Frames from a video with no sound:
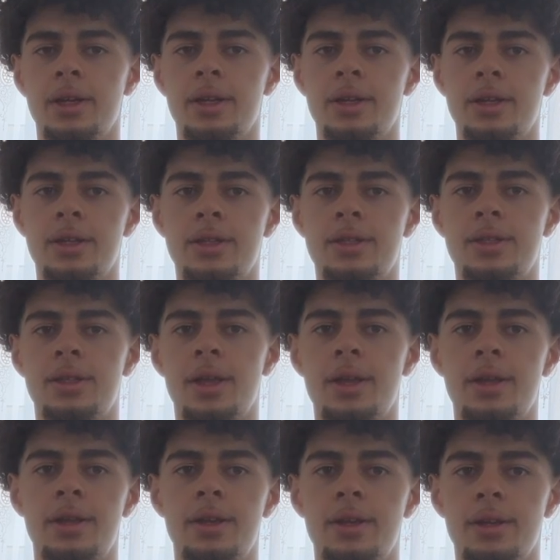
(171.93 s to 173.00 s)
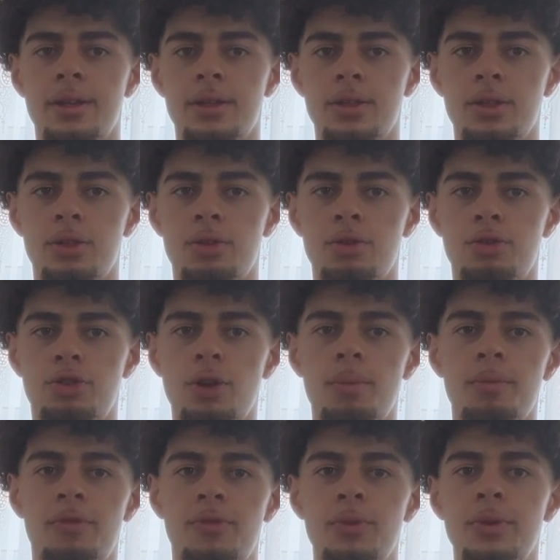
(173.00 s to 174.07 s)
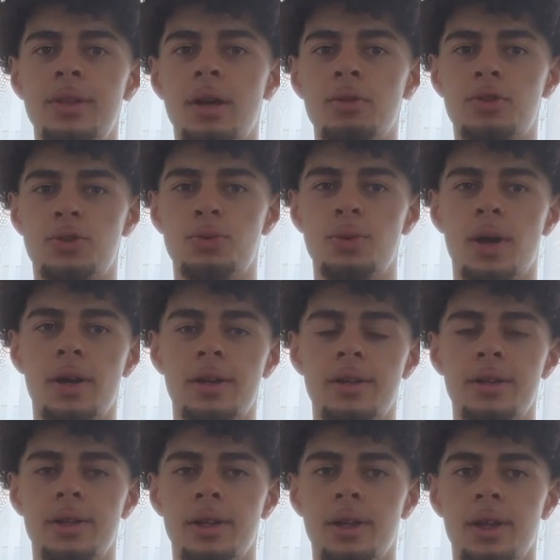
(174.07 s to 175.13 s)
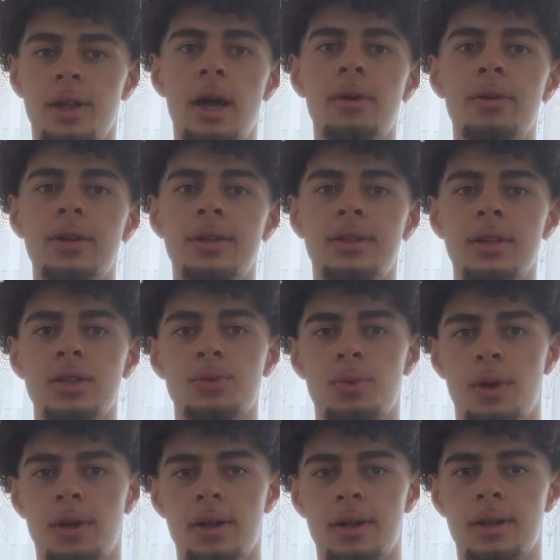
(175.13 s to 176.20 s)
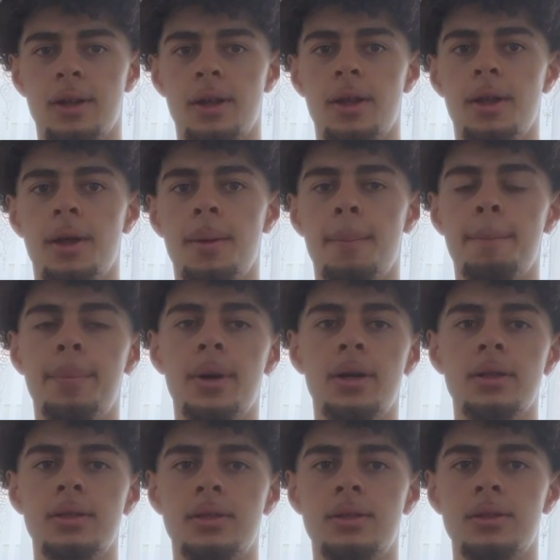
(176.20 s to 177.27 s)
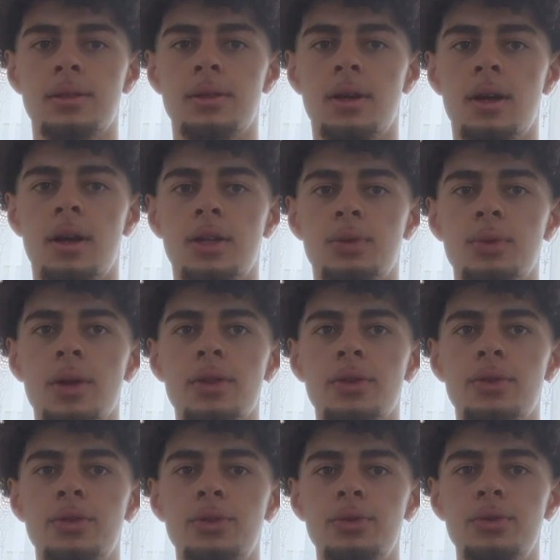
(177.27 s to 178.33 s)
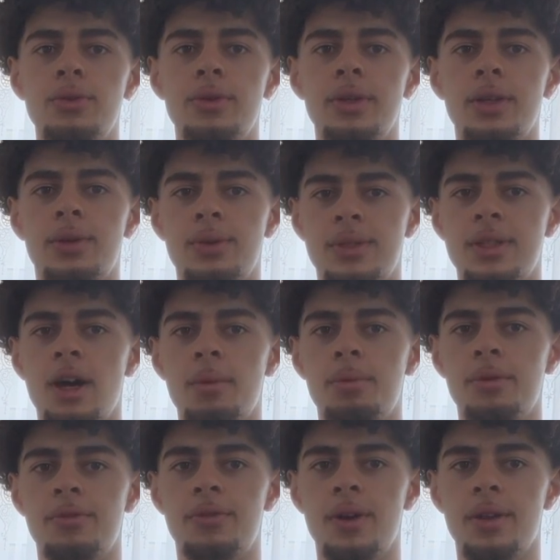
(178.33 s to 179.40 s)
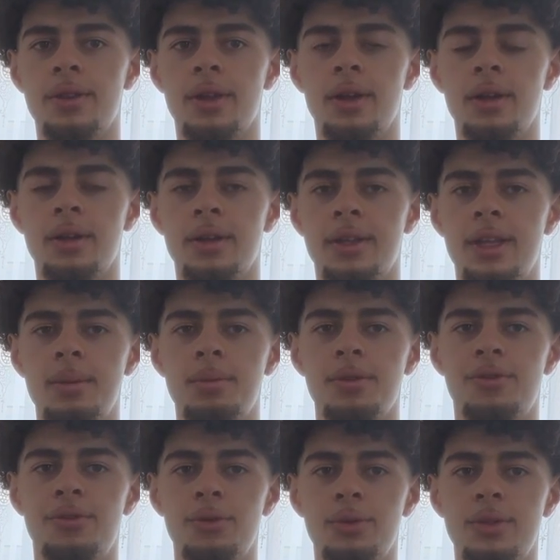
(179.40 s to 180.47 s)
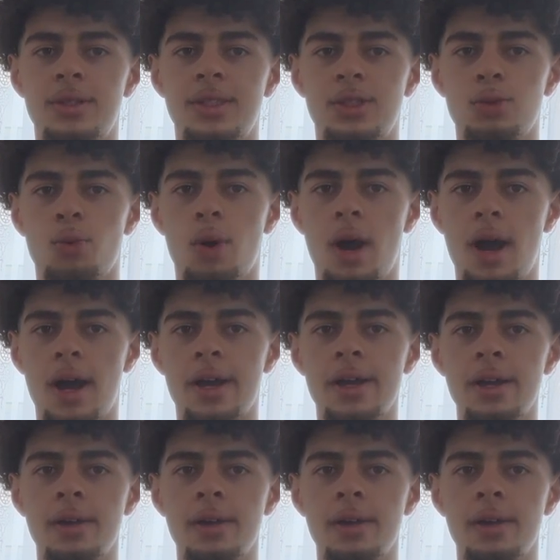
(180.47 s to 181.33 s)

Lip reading: is they drop food down too early. Now, it does work, but I'd rather you increase the output further, keep the food still high,